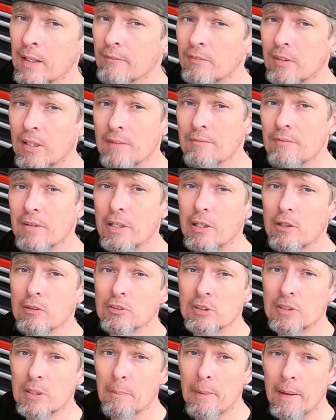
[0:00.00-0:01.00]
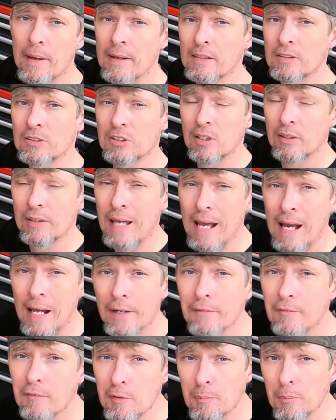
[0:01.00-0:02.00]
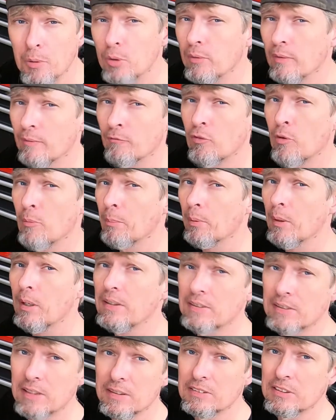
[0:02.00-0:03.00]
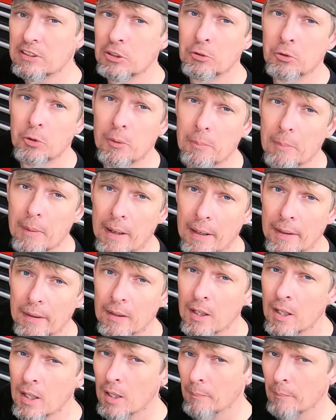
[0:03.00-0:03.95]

I've done videos in the past on how to remove and replace that solenoid pack.